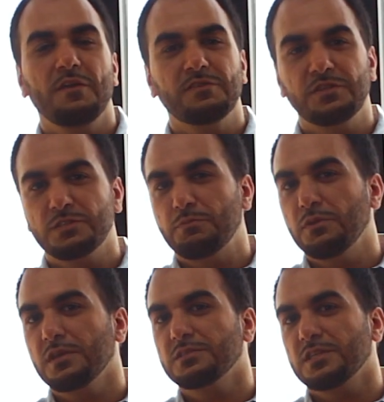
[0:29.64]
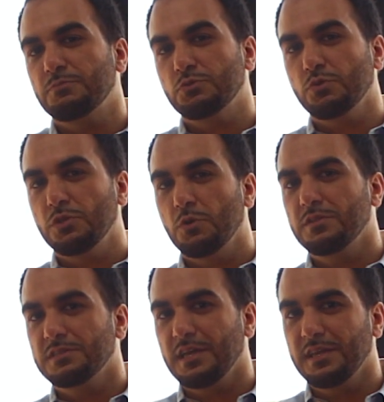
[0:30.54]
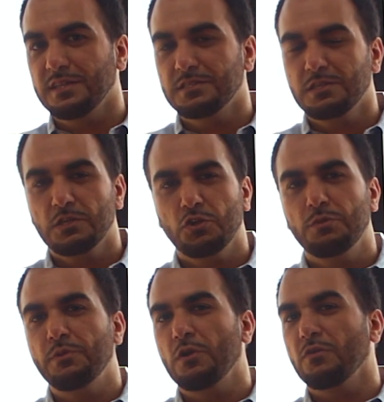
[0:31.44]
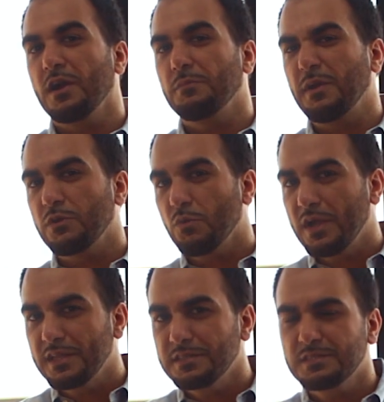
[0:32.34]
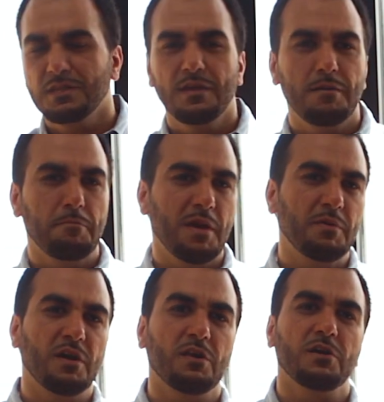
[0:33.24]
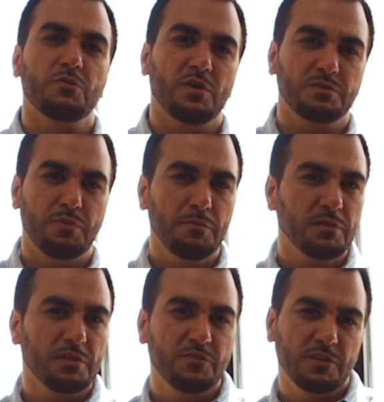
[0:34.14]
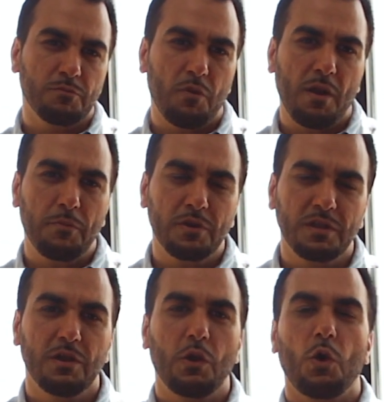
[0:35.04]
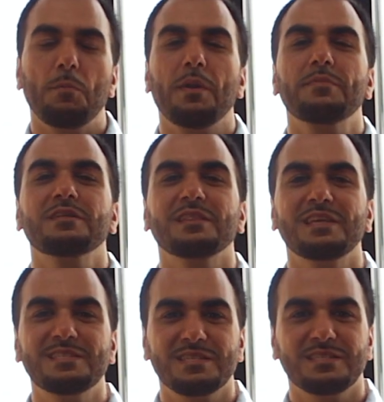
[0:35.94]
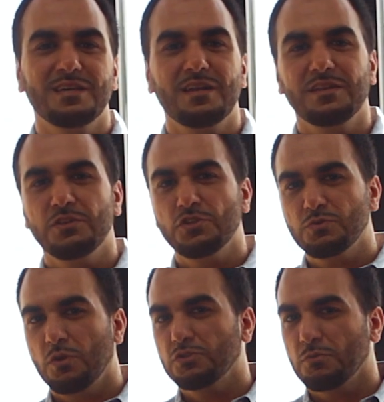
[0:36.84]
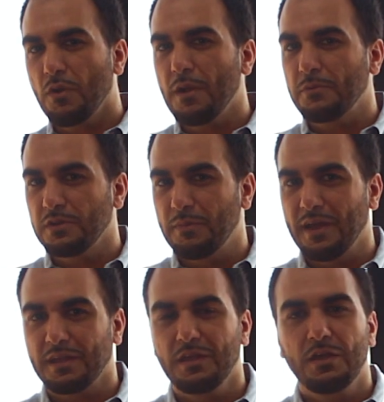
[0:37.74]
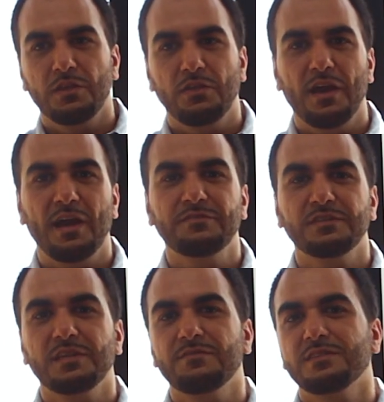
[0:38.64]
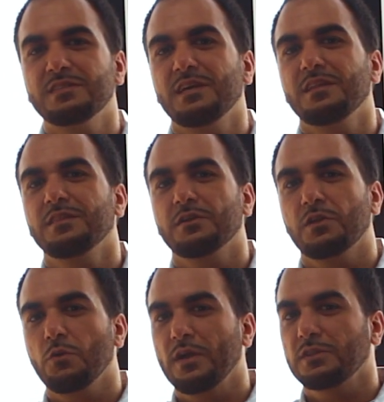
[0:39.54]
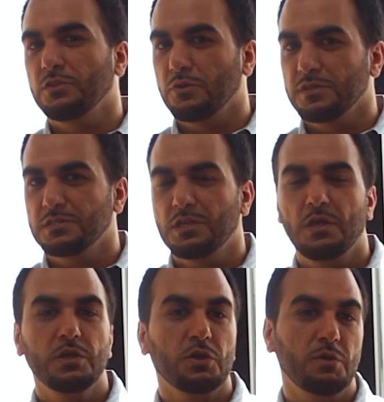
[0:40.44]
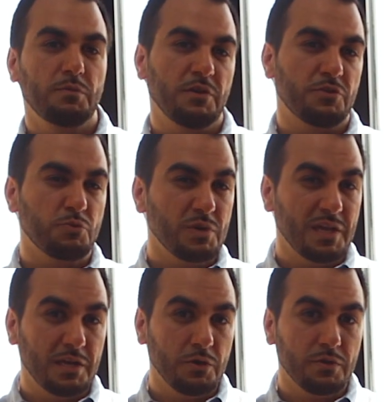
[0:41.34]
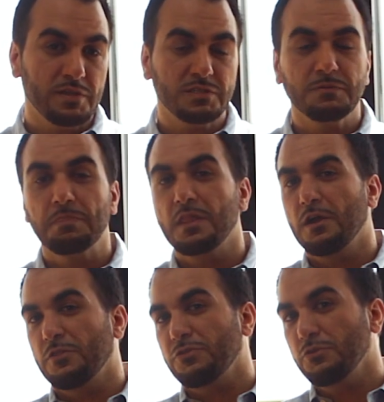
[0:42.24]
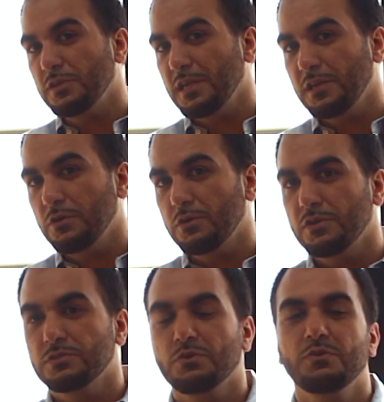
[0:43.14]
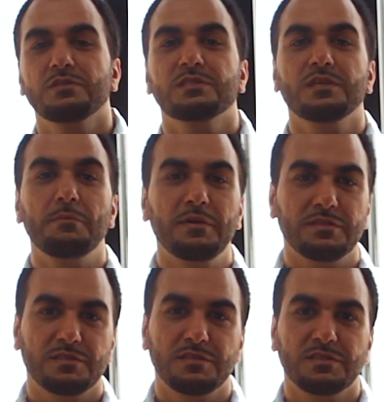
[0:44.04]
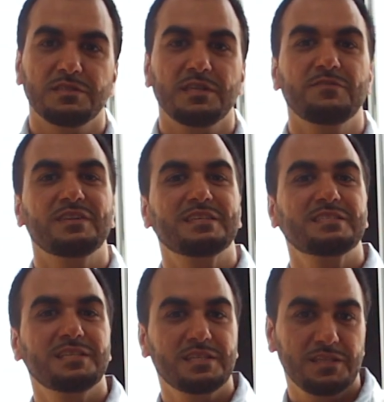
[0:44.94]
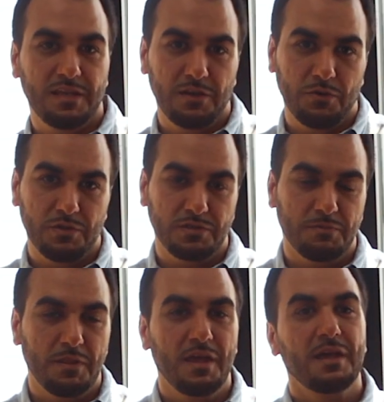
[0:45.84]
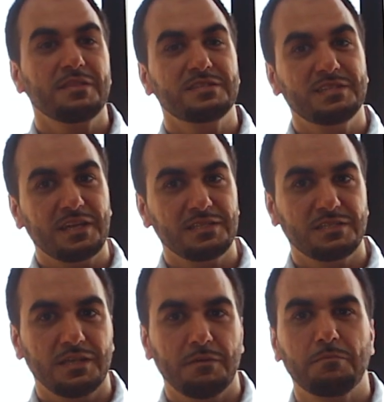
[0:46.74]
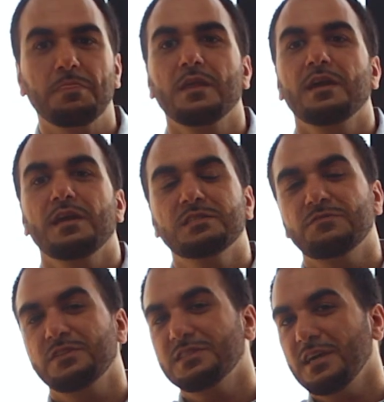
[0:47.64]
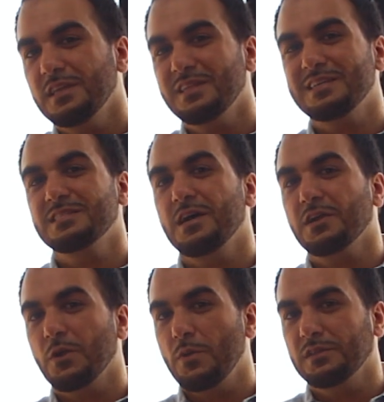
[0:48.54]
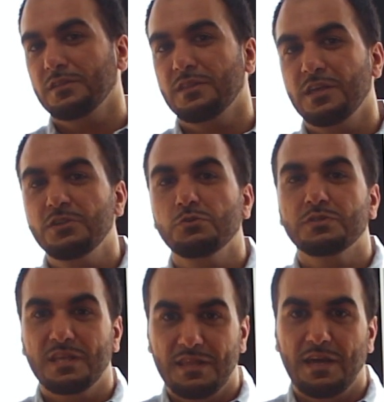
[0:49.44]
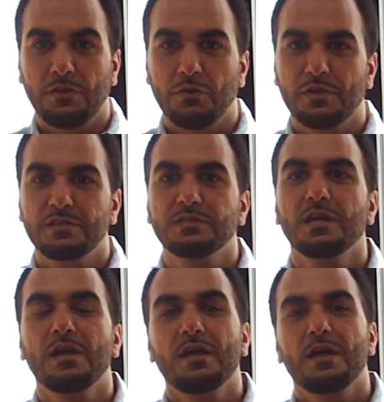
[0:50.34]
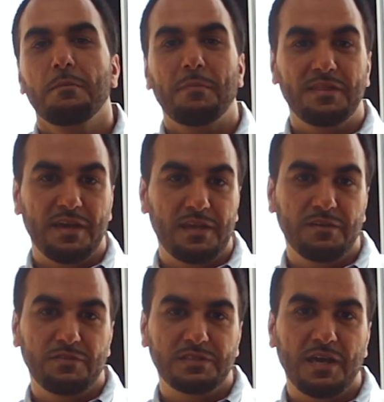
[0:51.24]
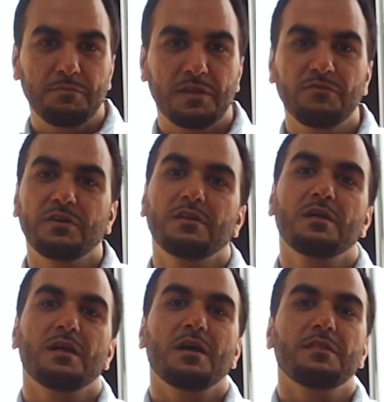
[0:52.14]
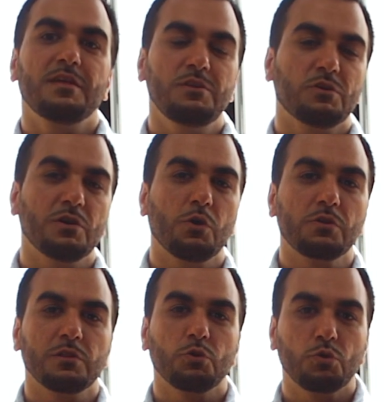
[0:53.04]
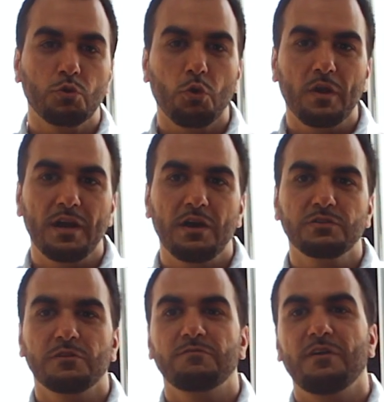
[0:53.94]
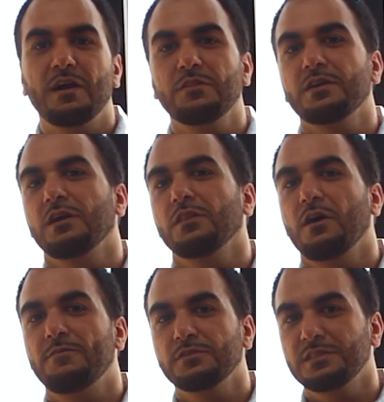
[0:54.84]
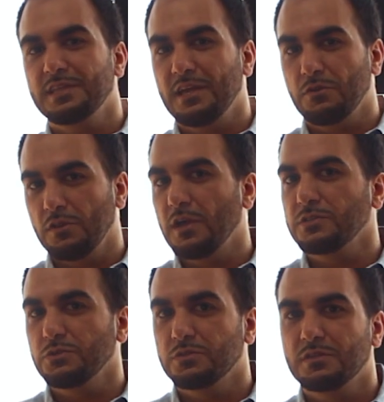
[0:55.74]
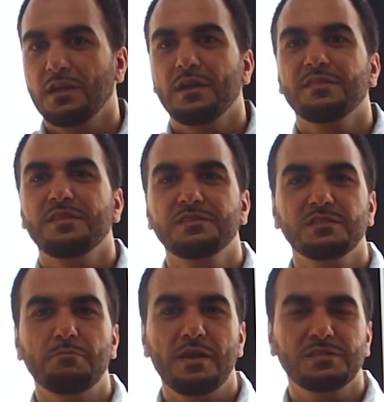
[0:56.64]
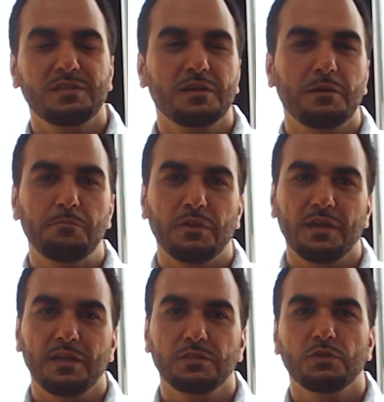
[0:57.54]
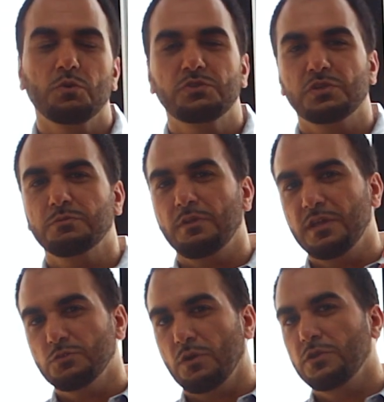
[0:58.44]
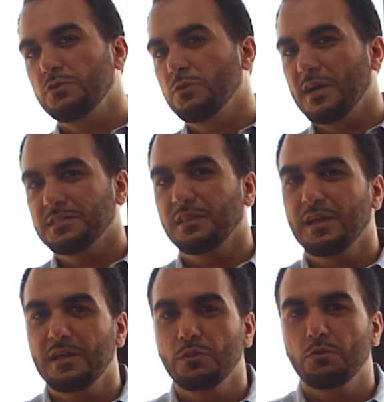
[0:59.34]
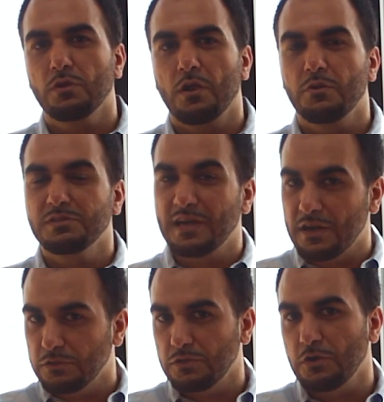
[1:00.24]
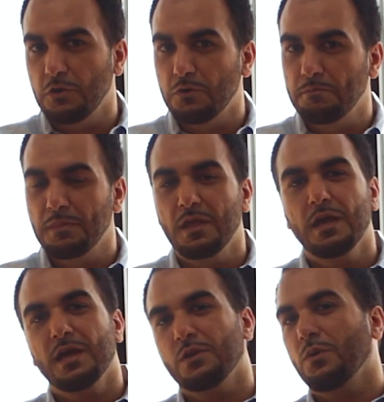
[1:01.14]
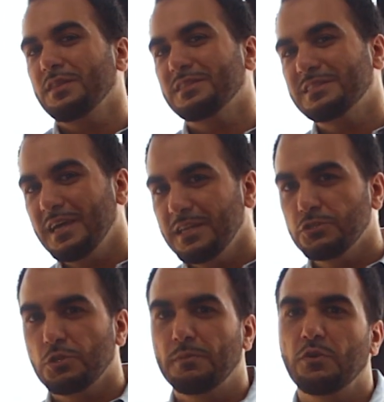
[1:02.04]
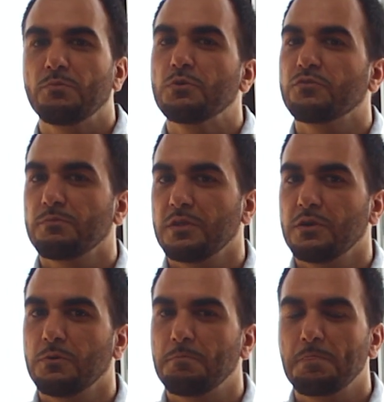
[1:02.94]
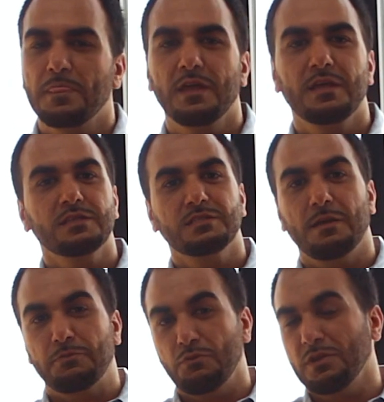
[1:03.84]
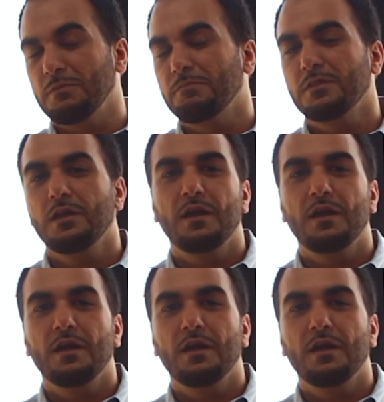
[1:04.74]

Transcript: If a dispute exists between you and the tenant, could be over unpaid rent, maybe unauthorized people living in the property, or maybe the lease is done and you just want your property back, you have to give the tenant the correct notice. It could be a 3-day notice, a 30-day notice, or in some instances even a 60-day notice. The second step is if the tenant has not corrected the issues in that notice by the end of the time given, then you can go to the local courthouse and file the unlawful detainer lawsuit. This is basically a complaint which explains why you as a landlord are entitled to the home and why the tenant should be removed from the home. Step 3.